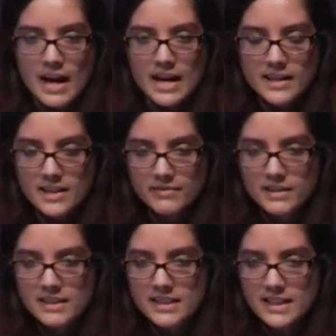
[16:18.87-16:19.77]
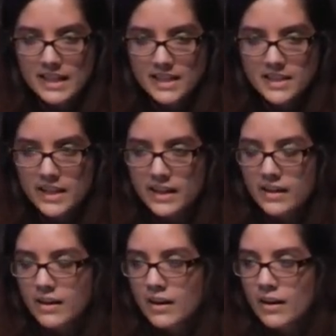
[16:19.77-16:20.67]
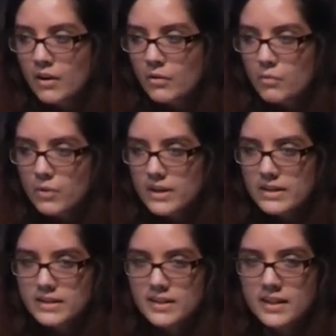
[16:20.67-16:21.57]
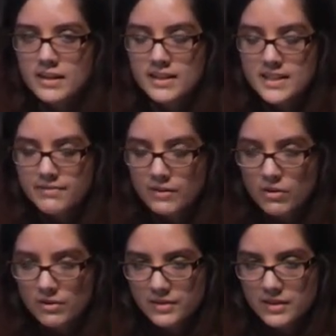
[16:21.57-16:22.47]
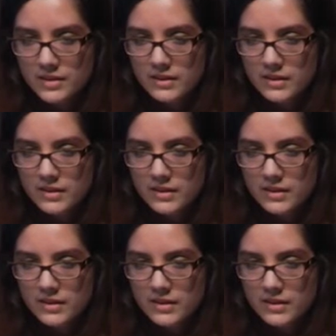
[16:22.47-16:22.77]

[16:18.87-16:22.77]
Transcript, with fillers: and even standing was difficult.